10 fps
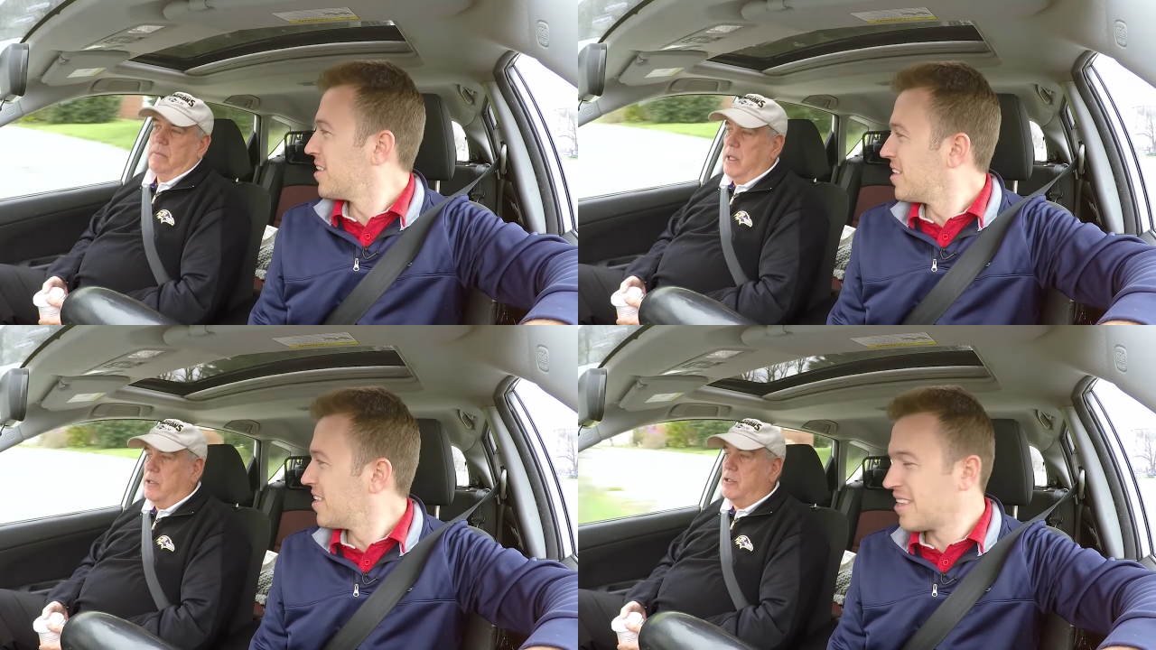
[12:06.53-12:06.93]

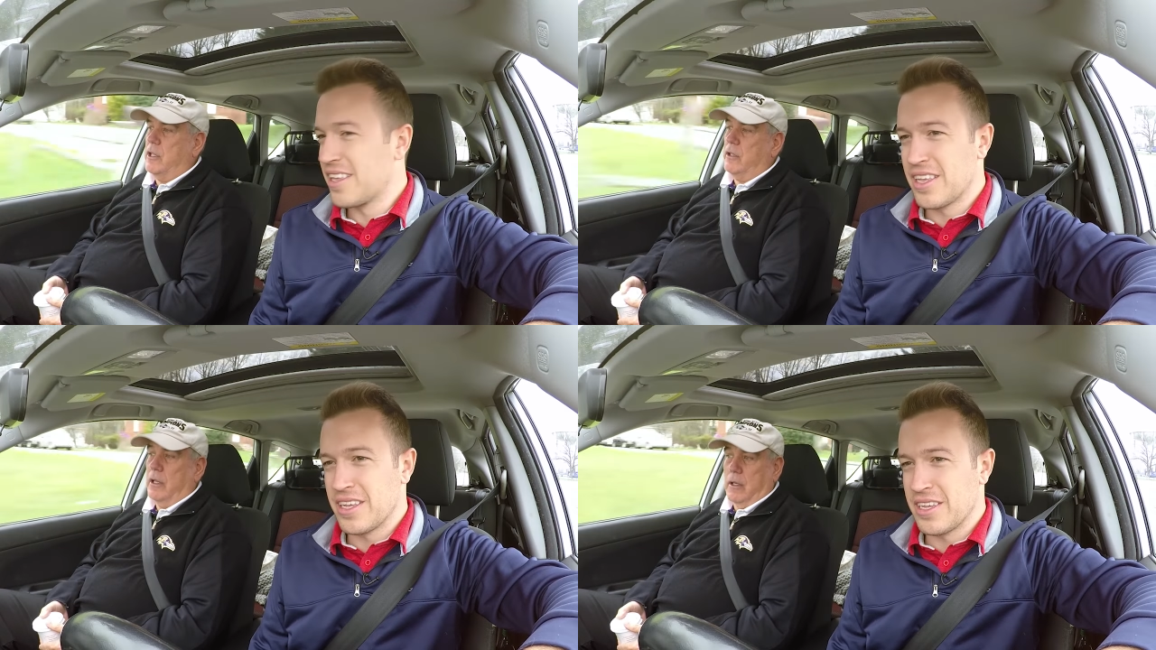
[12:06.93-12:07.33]
Speaker 1: they just
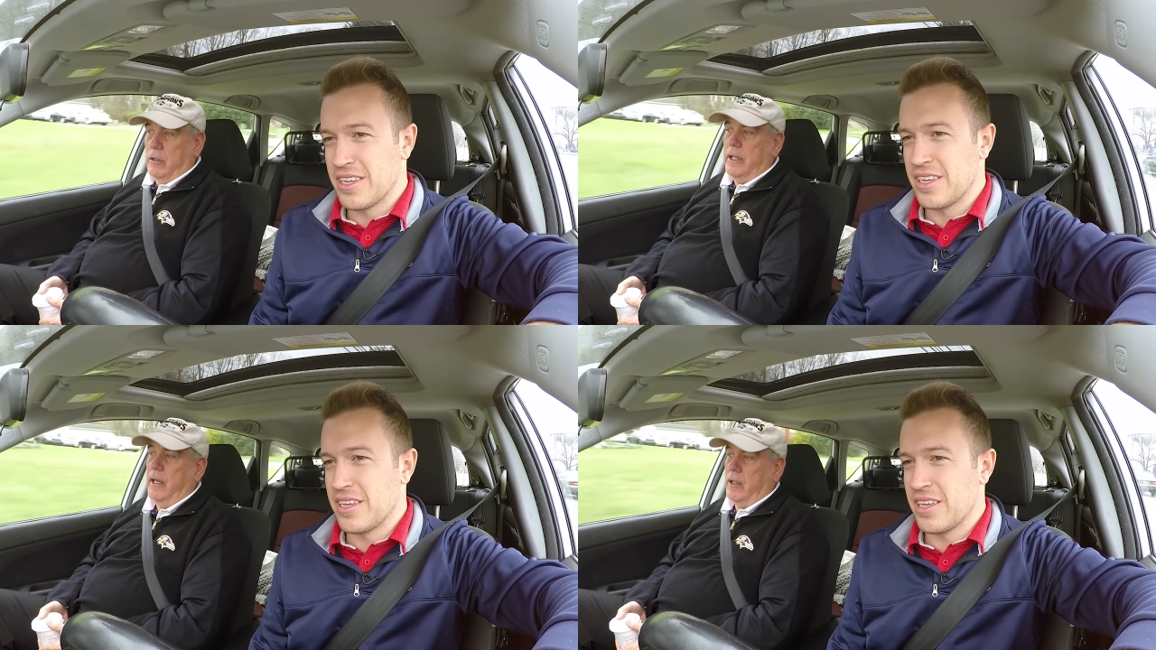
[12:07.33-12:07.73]
sit there and
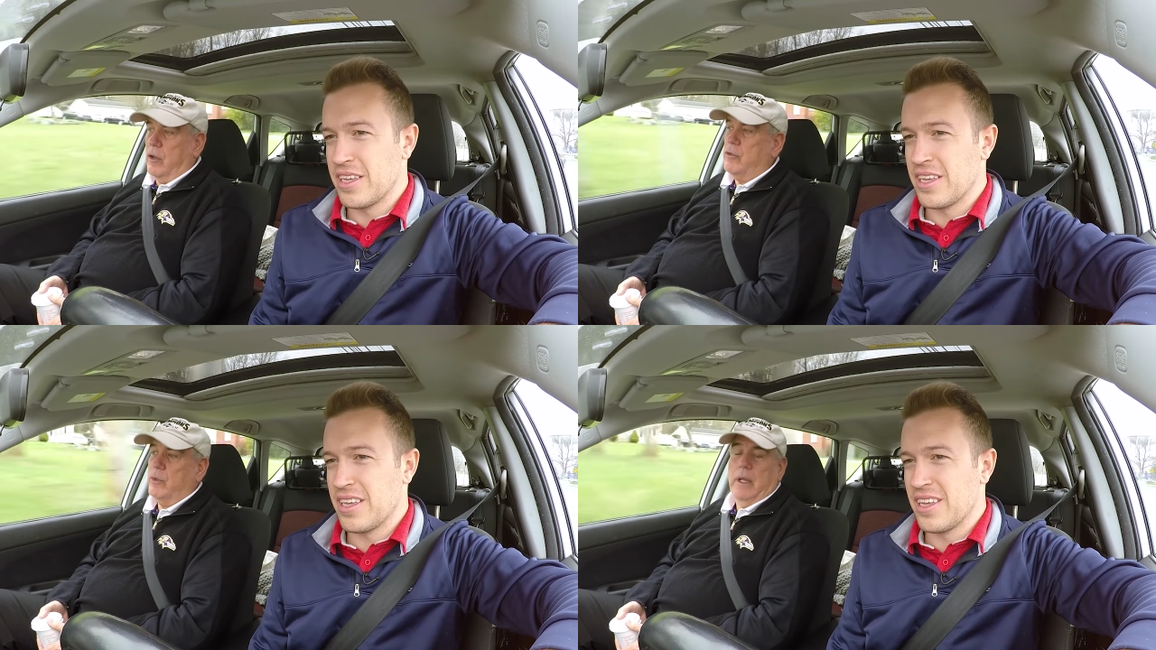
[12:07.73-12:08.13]
go yeah
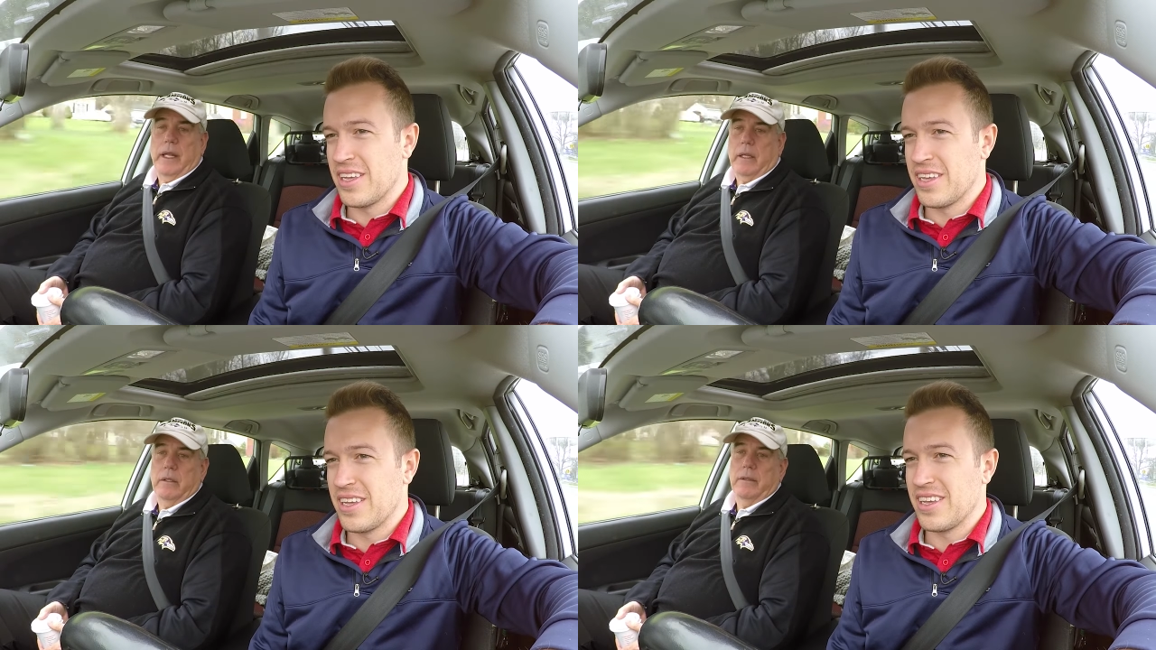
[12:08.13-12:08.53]
coach we
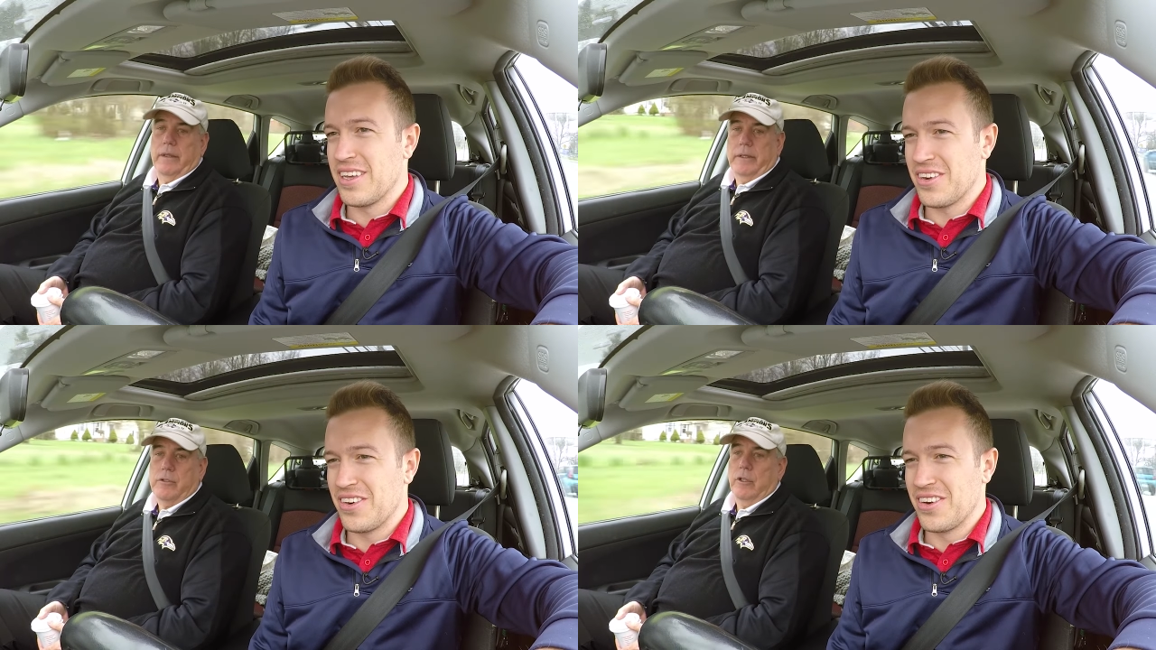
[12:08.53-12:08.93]
like it
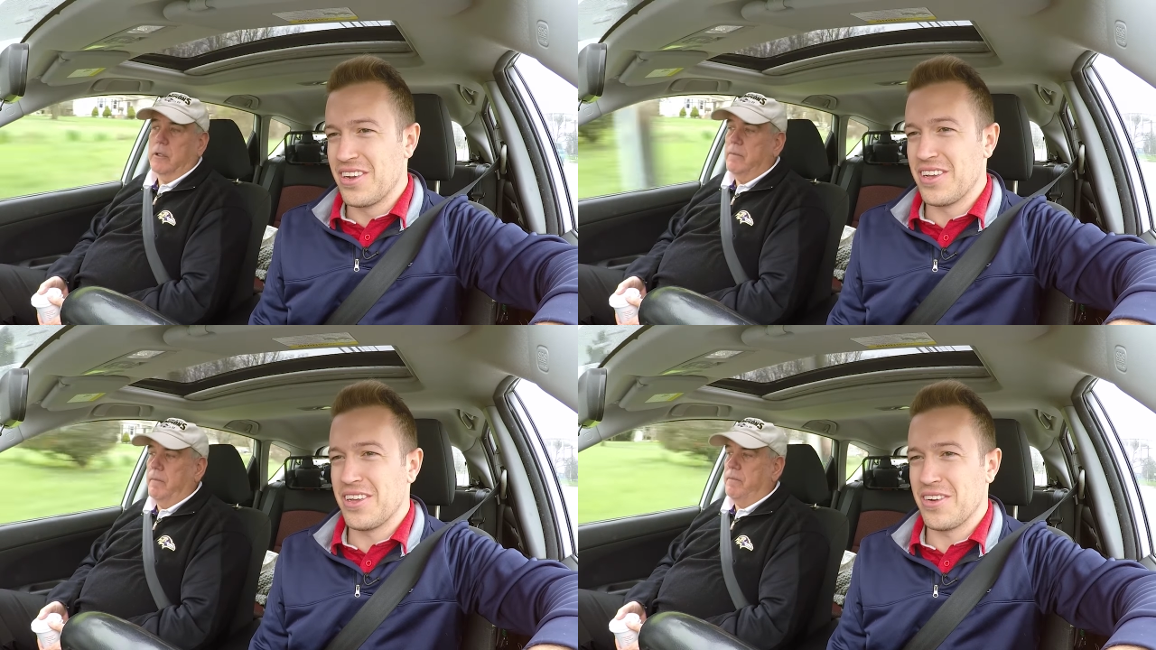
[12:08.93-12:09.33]
it's
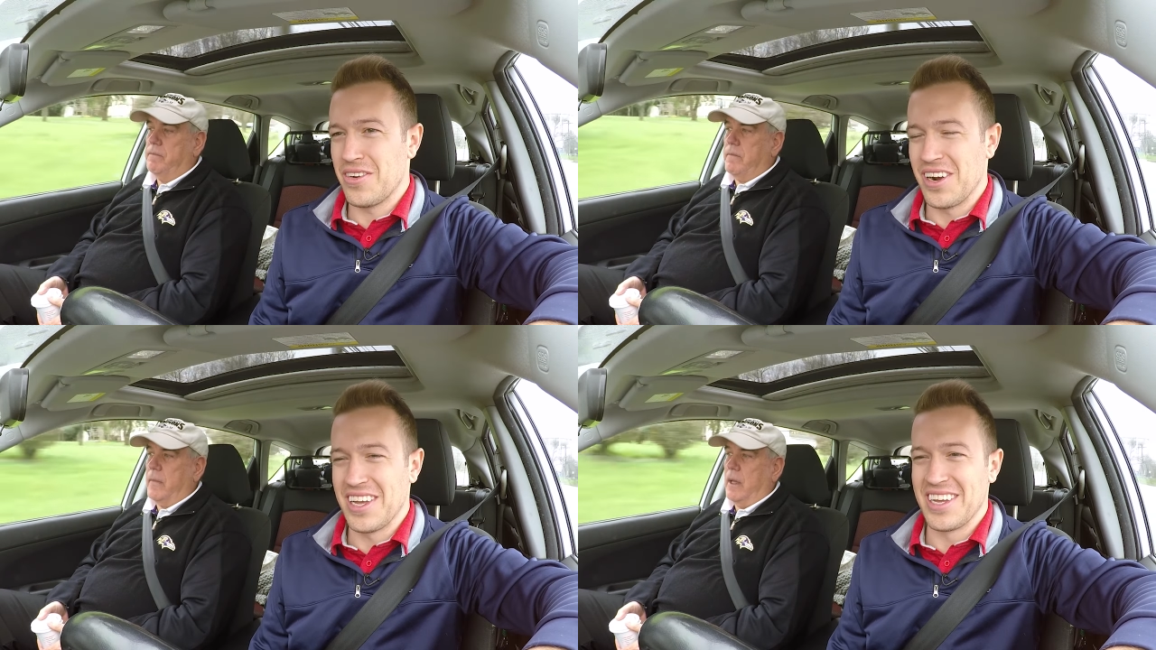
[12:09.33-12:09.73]
good
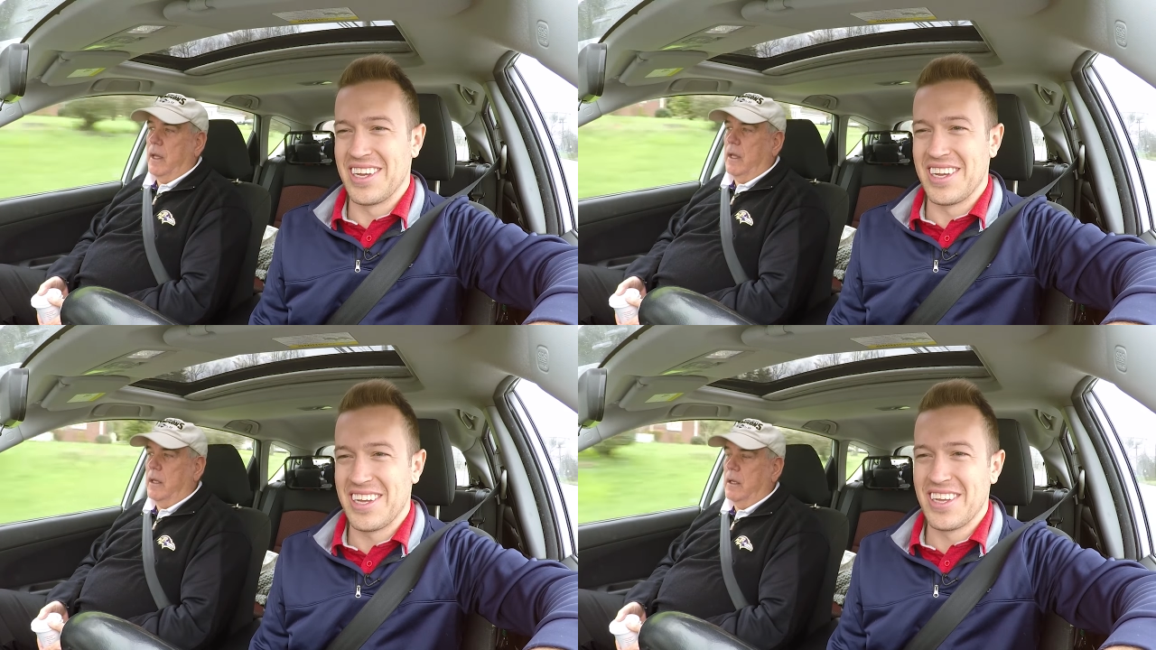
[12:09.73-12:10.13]
right
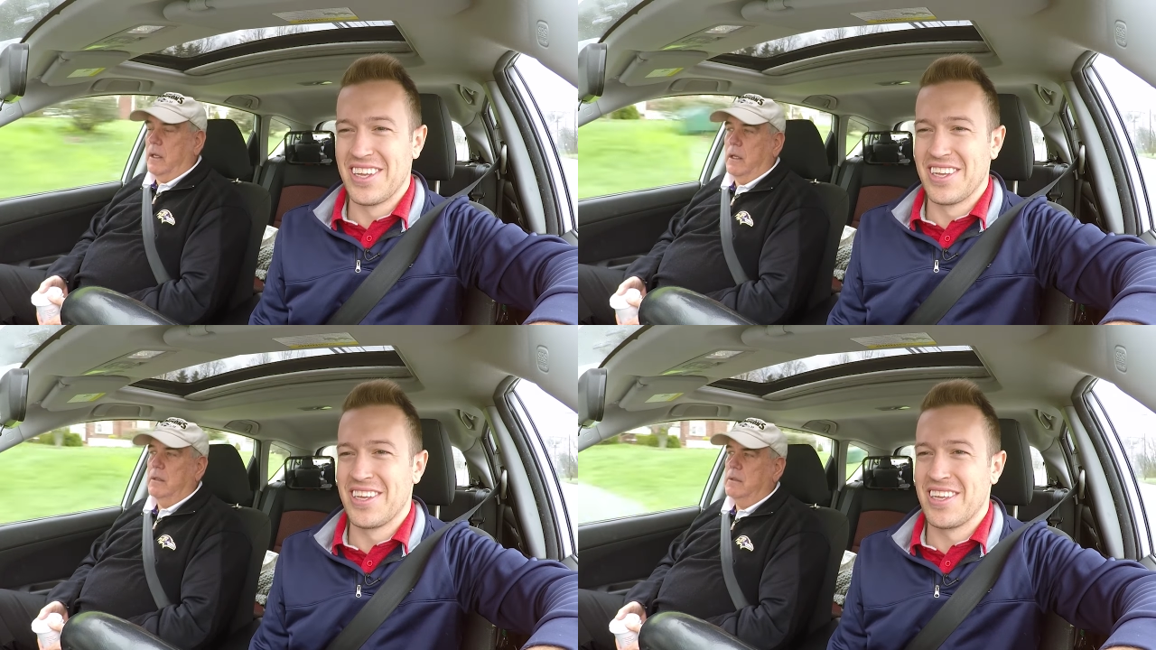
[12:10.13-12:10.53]
and
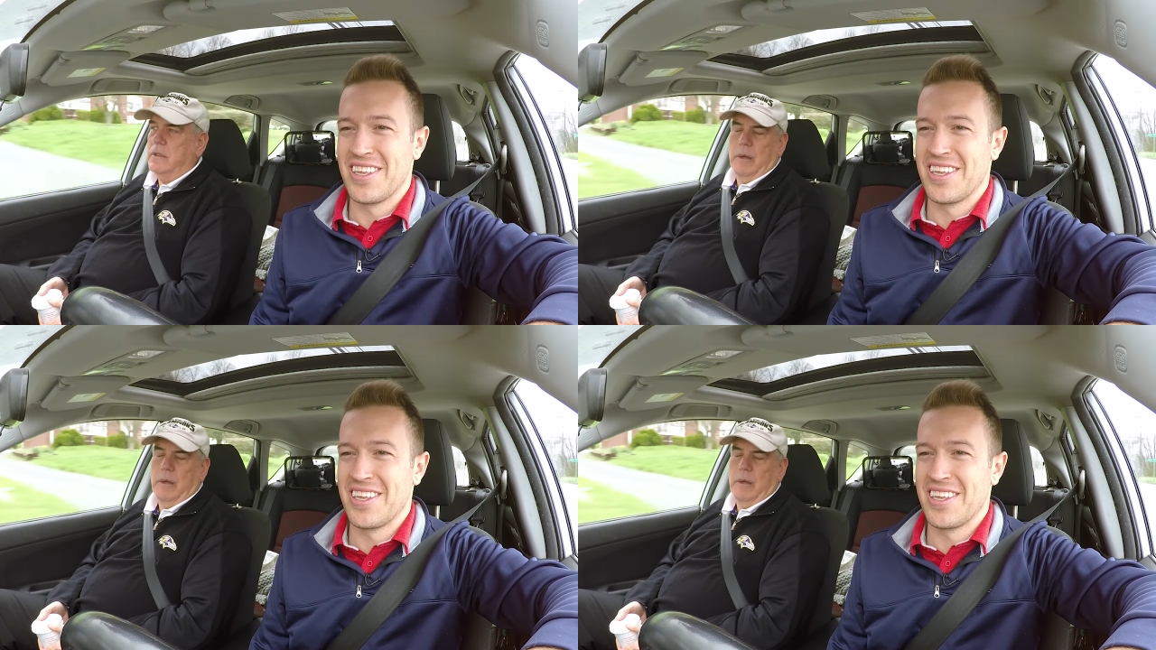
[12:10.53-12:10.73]
uh,